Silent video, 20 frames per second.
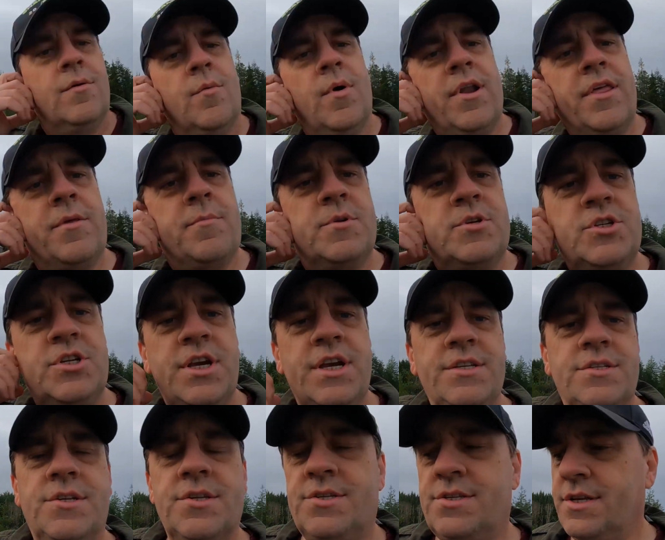One of the
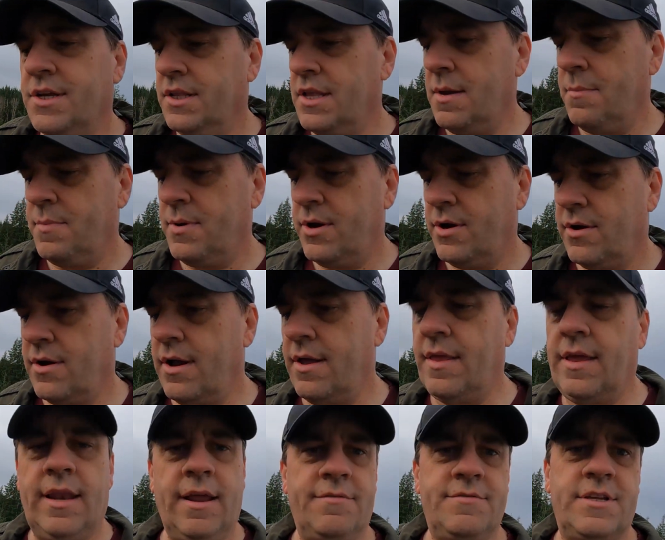machines is still up here.
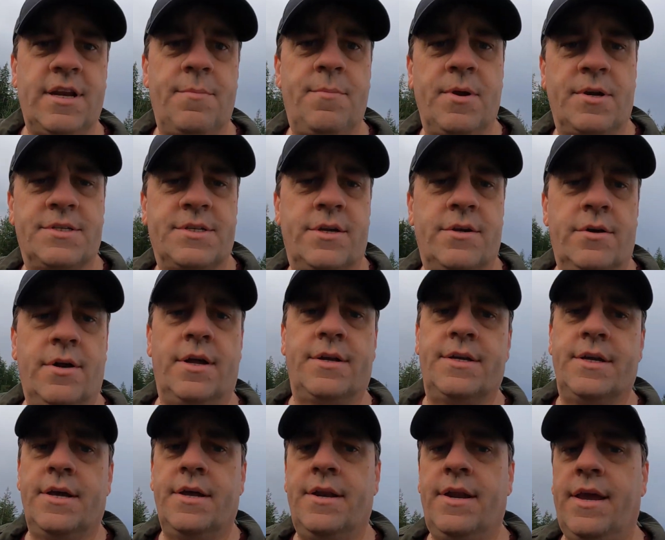They left it up here because they're not
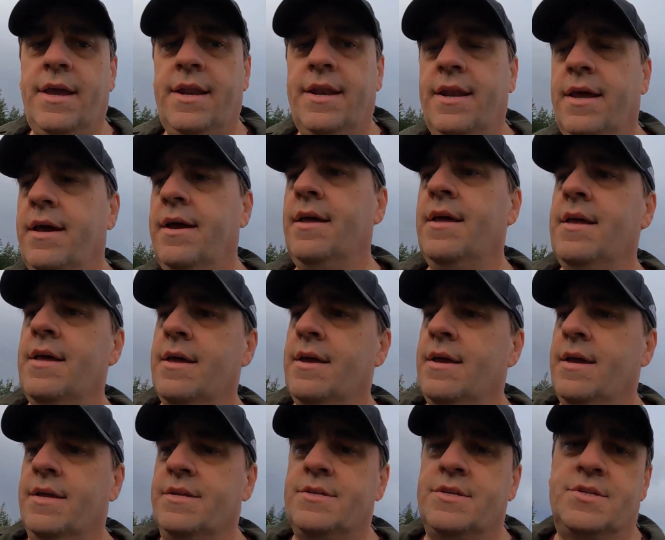done, and
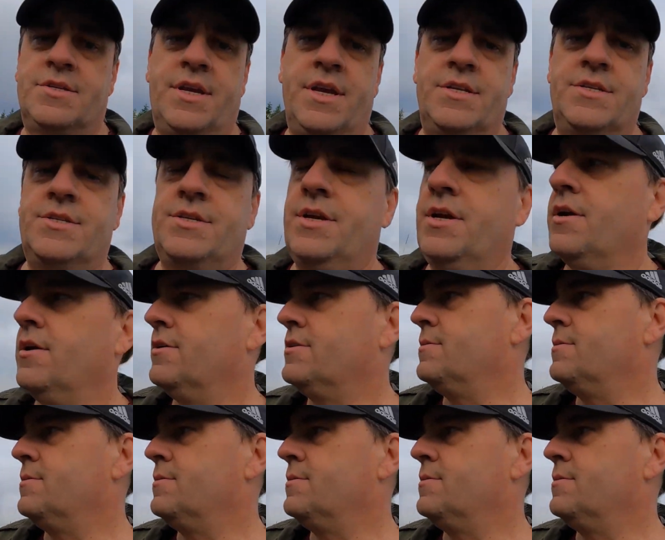it's a skid steer.